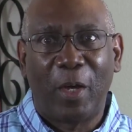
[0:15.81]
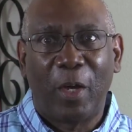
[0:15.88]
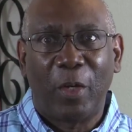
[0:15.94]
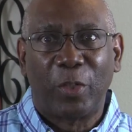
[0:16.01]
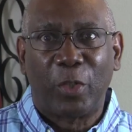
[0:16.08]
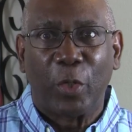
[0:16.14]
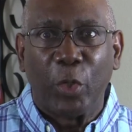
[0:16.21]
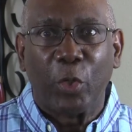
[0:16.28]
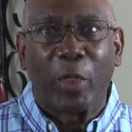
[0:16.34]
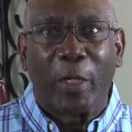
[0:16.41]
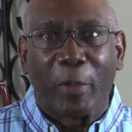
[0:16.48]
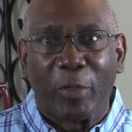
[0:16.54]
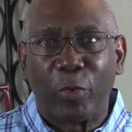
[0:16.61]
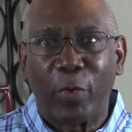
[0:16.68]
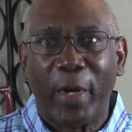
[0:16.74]
so you can
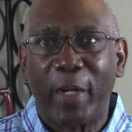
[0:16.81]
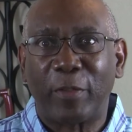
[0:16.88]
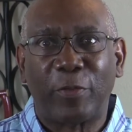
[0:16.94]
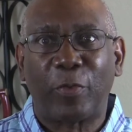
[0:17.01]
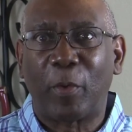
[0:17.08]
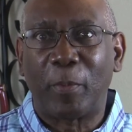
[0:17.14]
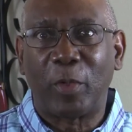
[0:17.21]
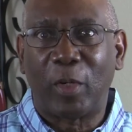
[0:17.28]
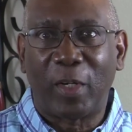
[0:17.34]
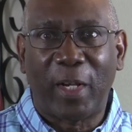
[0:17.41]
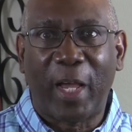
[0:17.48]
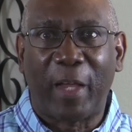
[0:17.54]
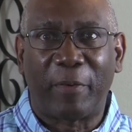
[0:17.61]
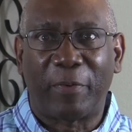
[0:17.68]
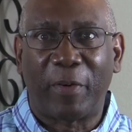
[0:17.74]
transform your
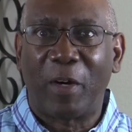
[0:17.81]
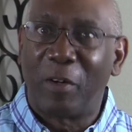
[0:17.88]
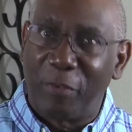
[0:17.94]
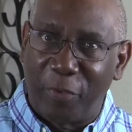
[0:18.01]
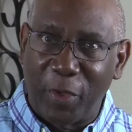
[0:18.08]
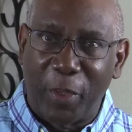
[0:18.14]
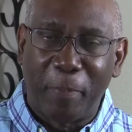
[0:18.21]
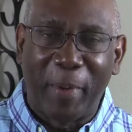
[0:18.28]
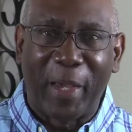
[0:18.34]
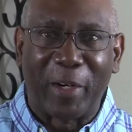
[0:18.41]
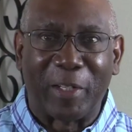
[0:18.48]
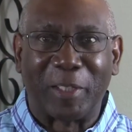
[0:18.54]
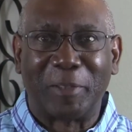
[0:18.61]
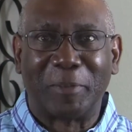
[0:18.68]
life for the better.